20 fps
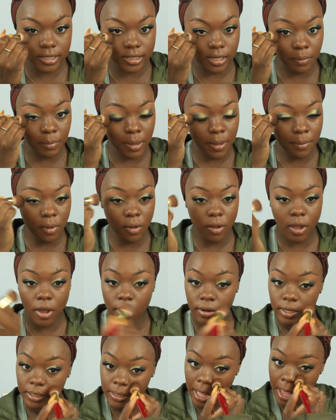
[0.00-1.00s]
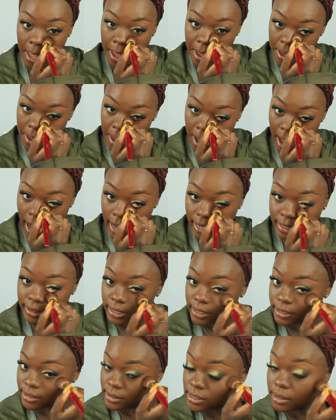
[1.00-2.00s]
Some people go to like
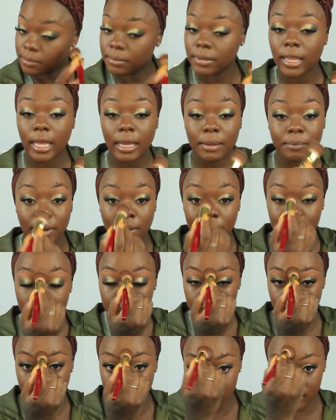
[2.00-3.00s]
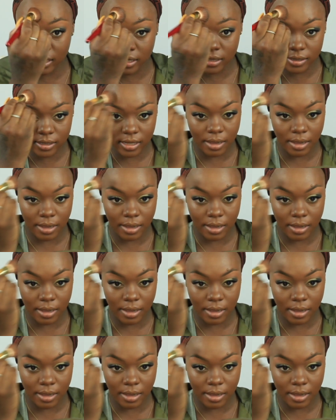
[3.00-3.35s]
islands and be like, bump the presents.